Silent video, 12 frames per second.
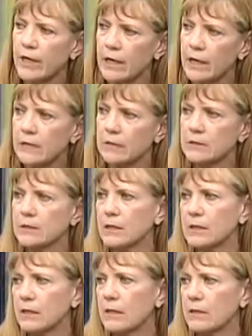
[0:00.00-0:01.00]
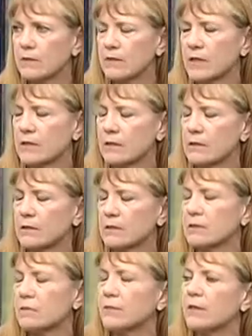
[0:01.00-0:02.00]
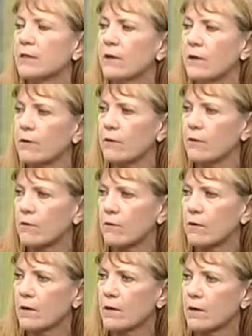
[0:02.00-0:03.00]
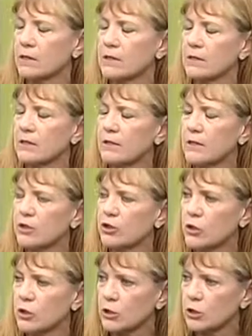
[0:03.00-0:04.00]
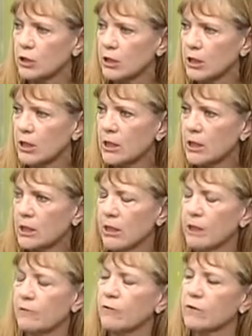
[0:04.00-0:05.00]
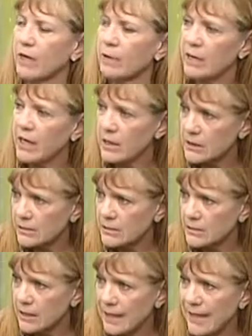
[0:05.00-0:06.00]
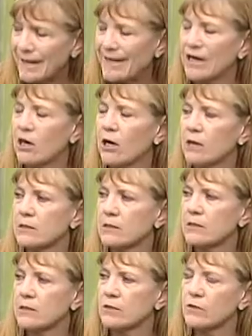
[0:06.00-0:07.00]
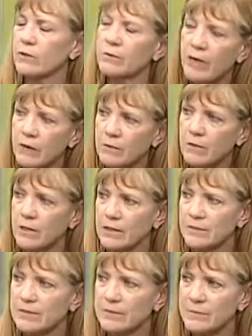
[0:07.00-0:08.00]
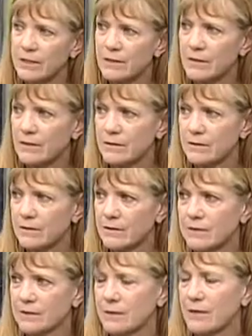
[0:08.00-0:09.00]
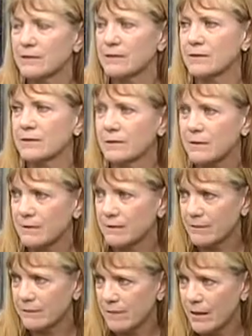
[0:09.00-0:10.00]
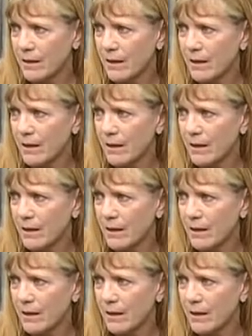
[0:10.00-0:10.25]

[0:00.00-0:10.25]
candies that have xylitol and some of the other synthetic sugars, like for diabetics, that causes extreme hypoglycemia in dogs and cats and can kill them.